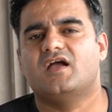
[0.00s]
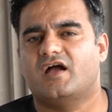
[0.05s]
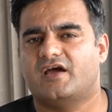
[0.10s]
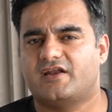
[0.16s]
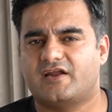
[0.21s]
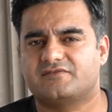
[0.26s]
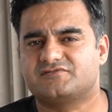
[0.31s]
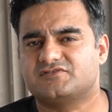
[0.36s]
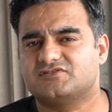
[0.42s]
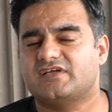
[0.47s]

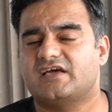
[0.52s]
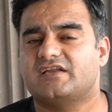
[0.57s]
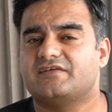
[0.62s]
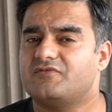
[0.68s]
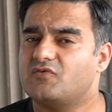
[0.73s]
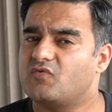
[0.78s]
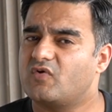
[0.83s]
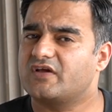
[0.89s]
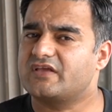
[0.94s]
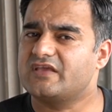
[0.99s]
And after that, if
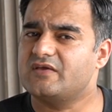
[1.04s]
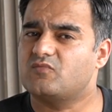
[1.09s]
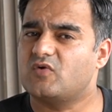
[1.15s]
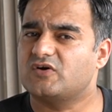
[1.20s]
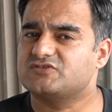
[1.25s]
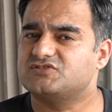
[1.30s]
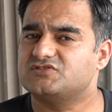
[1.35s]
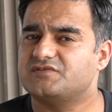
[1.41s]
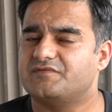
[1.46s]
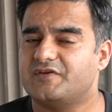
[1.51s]
you want to keep
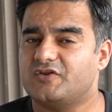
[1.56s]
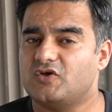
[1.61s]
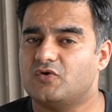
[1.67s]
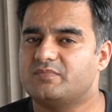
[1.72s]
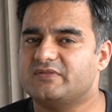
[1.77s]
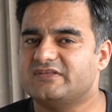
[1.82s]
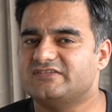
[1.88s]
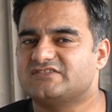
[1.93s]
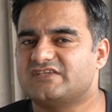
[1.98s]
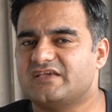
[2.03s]
watching the video,
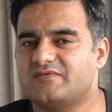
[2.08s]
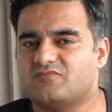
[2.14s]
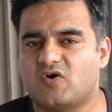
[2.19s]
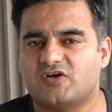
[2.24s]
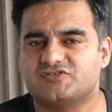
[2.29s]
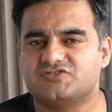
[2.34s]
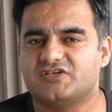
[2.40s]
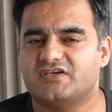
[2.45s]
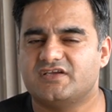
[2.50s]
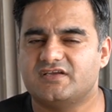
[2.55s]
please keep
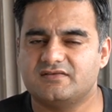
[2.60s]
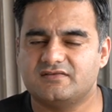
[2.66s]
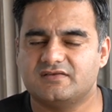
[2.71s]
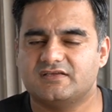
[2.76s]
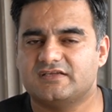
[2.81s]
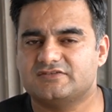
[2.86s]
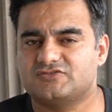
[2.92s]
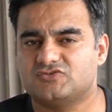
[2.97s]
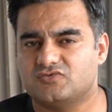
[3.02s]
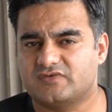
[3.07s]
watching
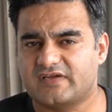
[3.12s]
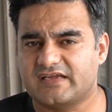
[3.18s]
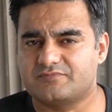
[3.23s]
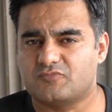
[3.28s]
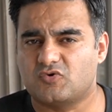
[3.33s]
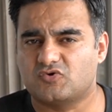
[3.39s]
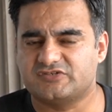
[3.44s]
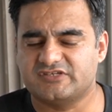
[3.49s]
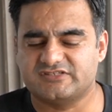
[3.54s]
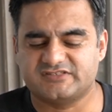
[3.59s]
to get
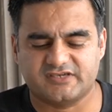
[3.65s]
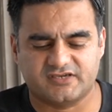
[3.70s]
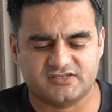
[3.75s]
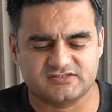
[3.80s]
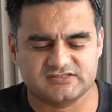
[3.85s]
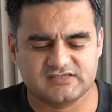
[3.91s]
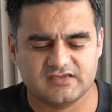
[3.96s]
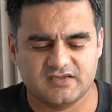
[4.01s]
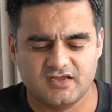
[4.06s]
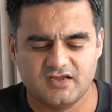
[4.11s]
more
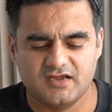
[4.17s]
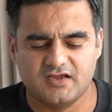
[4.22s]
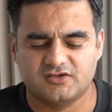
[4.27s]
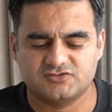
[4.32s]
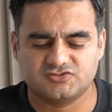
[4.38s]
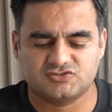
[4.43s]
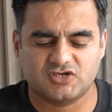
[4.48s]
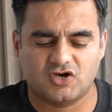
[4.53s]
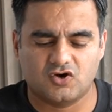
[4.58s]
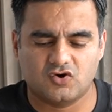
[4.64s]
details.
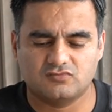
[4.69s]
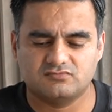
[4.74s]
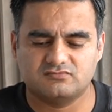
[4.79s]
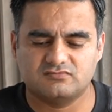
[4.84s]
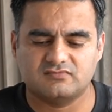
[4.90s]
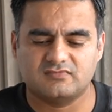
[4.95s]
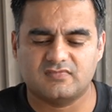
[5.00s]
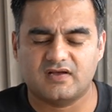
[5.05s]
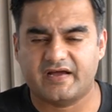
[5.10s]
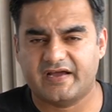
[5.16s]
So
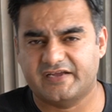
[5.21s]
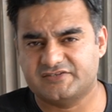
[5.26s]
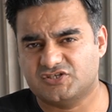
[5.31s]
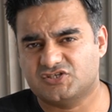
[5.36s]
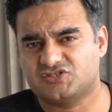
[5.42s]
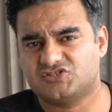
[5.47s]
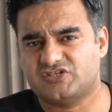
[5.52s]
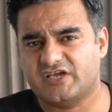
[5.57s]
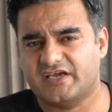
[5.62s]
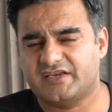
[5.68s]
I
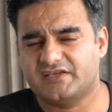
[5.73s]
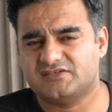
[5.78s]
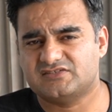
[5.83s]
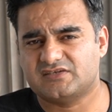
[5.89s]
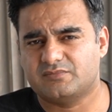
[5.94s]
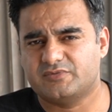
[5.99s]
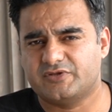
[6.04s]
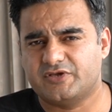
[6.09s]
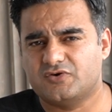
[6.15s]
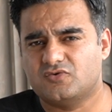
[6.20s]
just stayed in
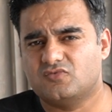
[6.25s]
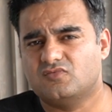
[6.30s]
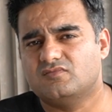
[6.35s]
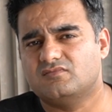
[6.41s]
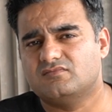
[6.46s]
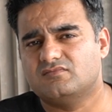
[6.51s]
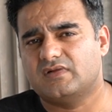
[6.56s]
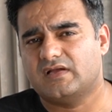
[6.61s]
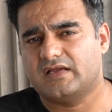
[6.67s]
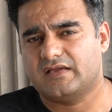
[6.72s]
W,
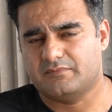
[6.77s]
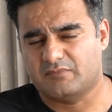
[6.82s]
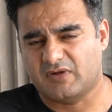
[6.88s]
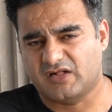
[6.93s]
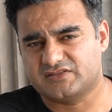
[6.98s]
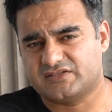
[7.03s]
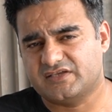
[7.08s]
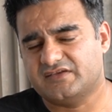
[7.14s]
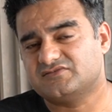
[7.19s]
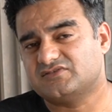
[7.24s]
in
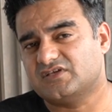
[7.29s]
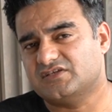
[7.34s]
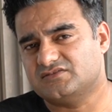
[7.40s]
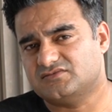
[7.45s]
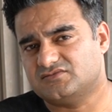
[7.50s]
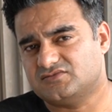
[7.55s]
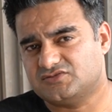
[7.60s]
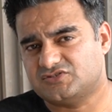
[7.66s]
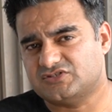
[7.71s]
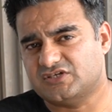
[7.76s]
Maldives
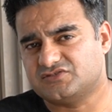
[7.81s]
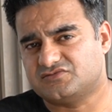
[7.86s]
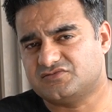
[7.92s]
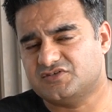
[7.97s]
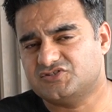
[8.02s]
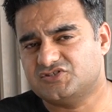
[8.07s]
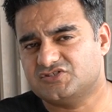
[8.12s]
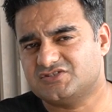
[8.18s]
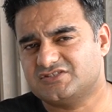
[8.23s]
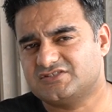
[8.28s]
and St.
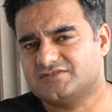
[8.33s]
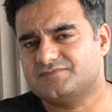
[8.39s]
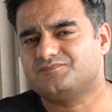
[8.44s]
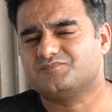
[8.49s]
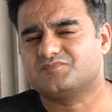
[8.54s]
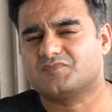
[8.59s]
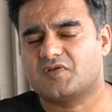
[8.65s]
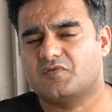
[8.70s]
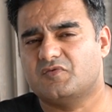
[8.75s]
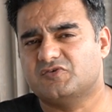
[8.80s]
Regis.
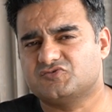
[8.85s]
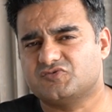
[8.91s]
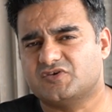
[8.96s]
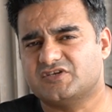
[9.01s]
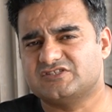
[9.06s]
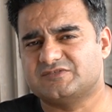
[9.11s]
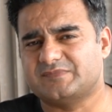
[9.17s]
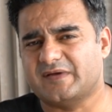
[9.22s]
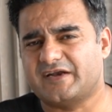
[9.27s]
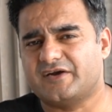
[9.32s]
Which one
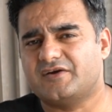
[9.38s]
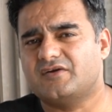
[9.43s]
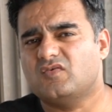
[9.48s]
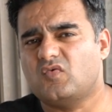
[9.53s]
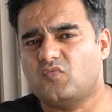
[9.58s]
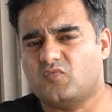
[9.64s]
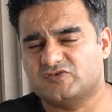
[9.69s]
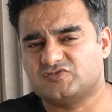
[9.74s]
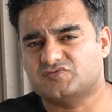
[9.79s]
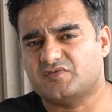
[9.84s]
is better?
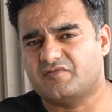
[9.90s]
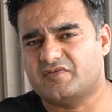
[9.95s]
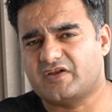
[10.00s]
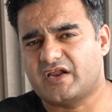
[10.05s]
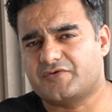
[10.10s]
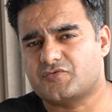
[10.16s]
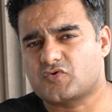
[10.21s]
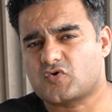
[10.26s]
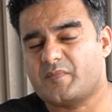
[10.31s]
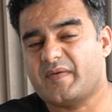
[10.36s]
Which one would
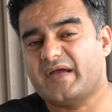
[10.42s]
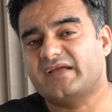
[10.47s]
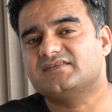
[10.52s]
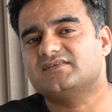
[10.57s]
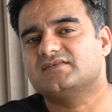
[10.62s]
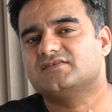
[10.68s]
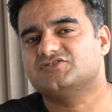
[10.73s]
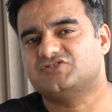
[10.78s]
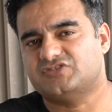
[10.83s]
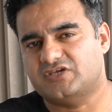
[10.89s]
I
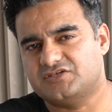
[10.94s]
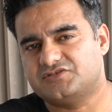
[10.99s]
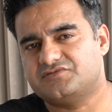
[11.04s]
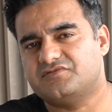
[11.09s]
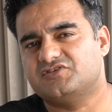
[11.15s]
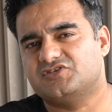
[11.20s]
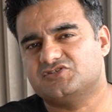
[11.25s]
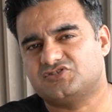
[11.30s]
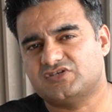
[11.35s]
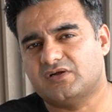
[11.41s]
recommend? St.
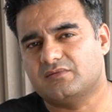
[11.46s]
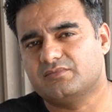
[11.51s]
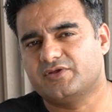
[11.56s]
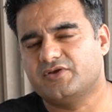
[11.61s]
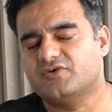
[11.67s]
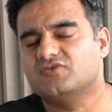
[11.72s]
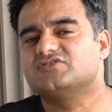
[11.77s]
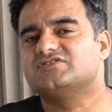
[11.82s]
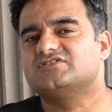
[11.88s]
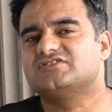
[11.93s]
Regis
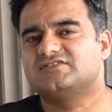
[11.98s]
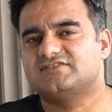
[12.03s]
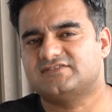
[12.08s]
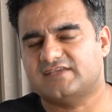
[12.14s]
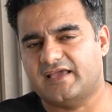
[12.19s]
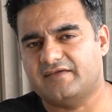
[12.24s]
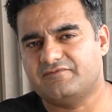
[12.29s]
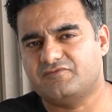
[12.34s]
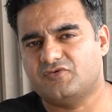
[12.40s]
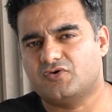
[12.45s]
W.
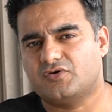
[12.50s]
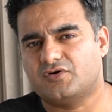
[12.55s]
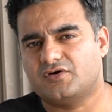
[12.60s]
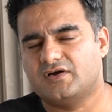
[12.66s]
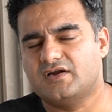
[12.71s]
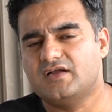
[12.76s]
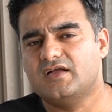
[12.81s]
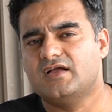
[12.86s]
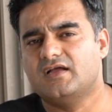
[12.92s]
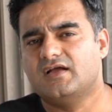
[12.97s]
Save your
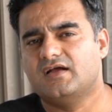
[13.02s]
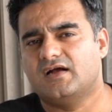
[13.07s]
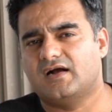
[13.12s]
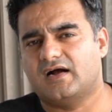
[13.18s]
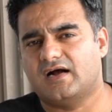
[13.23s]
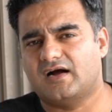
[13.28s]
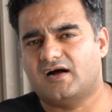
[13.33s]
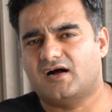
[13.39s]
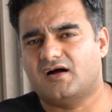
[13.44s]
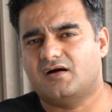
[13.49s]

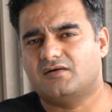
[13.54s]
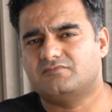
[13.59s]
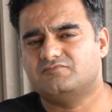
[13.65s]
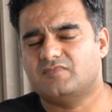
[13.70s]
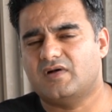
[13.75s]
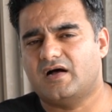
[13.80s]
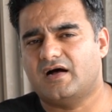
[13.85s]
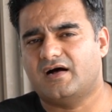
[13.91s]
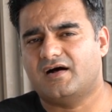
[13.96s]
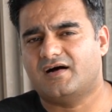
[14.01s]

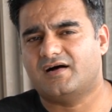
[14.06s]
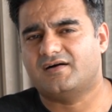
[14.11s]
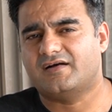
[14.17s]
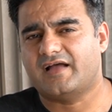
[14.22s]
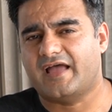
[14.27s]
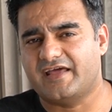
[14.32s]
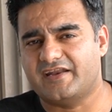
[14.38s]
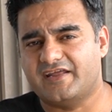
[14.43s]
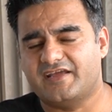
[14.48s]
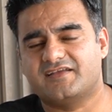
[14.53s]

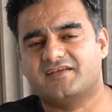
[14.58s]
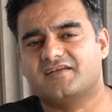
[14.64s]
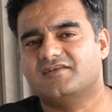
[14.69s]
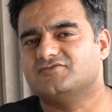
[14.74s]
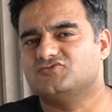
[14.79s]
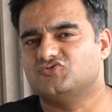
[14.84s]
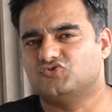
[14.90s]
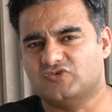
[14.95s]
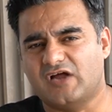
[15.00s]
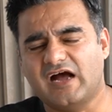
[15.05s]
headache.
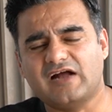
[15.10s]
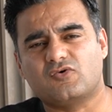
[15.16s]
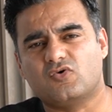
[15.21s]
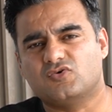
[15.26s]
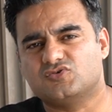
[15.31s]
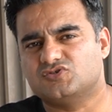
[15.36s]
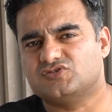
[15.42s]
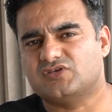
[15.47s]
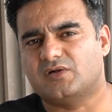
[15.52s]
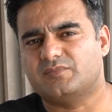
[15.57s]
Do not
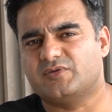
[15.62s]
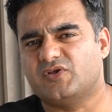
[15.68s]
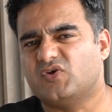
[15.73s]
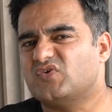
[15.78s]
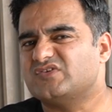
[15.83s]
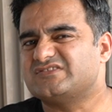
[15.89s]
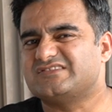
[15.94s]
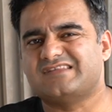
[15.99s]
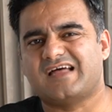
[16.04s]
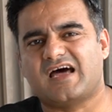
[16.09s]
go to W.
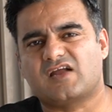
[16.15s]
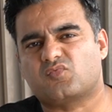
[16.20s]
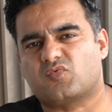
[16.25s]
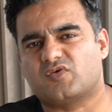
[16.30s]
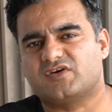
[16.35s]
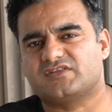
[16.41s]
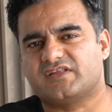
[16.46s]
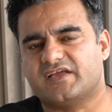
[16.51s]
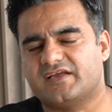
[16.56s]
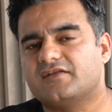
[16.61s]
It's not
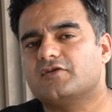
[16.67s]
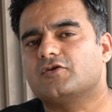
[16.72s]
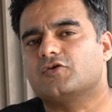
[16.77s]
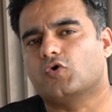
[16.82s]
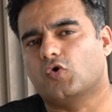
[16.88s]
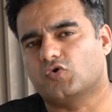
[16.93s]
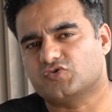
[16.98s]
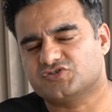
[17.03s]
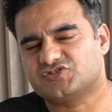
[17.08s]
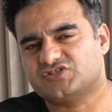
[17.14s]
worth it.
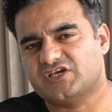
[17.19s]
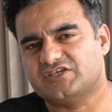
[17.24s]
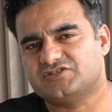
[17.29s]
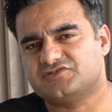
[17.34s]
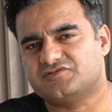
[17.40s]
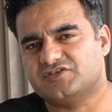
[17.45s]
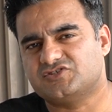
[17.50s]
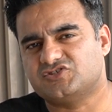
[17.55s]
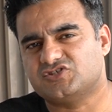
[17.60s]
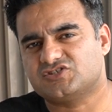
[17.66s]
Go to St.
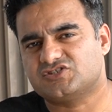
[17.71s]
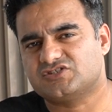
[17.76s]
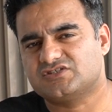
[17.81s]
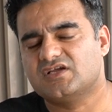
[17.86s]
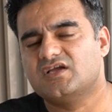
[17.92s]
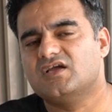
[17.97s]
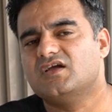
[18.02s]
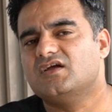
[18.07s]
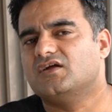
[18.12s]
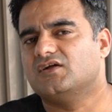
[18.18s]
Regis.
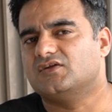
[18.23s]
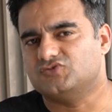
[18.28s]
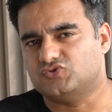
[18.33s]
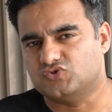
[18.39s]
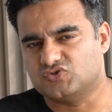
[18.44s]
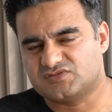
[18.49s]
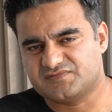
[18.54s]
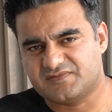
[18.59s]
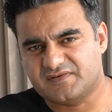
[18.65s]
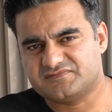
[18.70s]

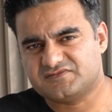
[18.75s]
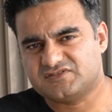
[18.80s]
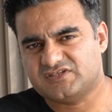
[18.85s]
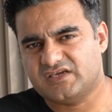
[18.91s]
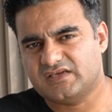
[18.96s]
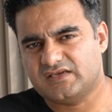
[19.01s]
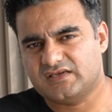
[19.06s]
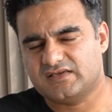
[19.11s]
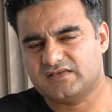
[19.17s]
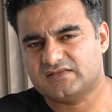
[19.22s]
Use
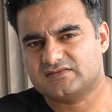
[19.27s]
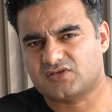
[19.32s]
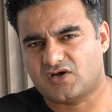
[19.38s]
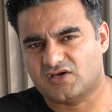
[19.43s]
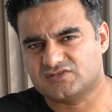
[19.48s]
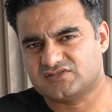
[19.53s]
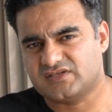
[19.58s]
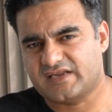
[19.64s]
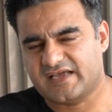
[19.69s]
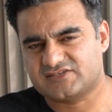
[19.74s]

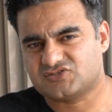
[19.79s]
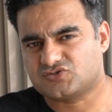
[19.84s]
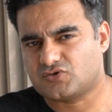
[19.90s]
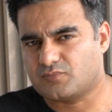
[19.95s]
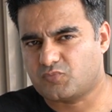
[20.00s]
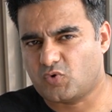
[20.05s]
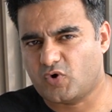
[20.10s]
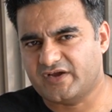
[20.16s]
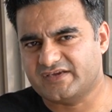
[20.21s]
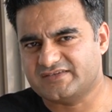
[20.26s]
15,000 extra
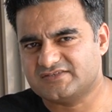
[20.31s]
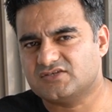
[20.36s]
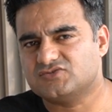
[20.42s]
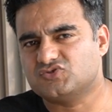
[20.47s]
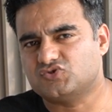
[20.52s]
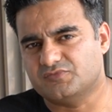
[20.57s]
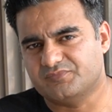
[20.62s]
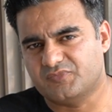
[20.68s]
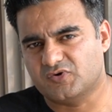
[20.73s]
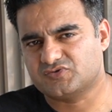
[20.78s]
point
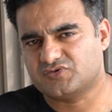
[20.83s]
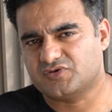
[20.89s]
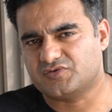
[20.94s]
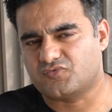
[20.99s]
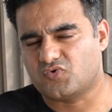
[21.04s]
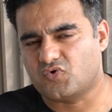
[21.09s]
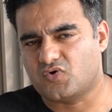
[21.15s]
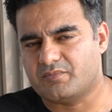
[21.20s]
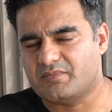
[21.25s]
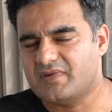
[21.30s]
to book the
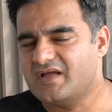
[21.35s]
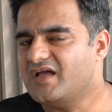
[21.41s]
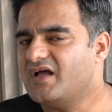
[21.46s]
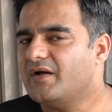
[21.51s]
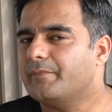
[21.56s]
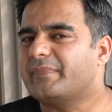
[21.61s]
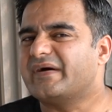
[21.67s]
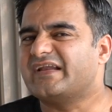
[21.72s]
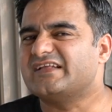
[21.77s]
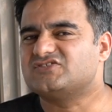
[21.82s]
room,
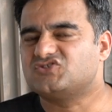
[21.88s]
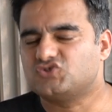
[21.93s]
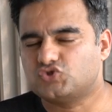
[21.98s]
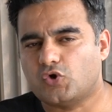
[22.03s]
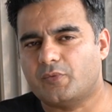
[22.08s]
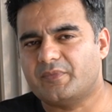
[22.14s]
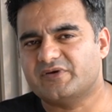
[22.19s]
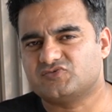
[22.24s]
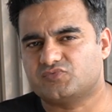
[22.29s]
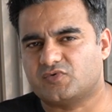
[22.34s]
but it's
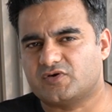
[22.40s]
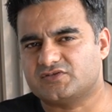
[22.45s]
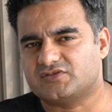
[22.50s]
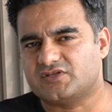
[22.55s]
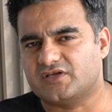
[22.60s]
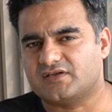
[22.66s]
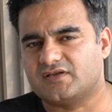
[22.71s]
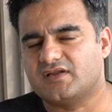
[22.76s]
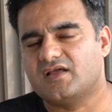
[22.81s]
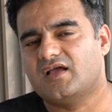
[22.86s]
so much worth
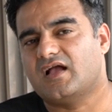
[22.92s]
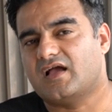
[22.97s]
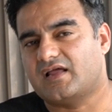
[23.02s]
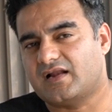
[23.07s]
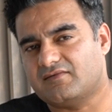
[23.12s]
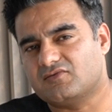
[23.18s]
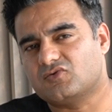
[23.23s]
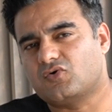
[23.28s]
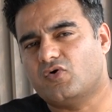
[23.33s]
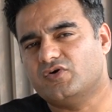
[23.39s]
it.
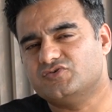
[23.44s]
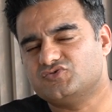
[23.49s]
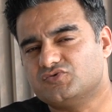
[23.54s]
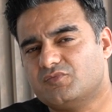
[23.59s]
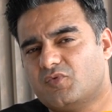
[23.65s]
I will go into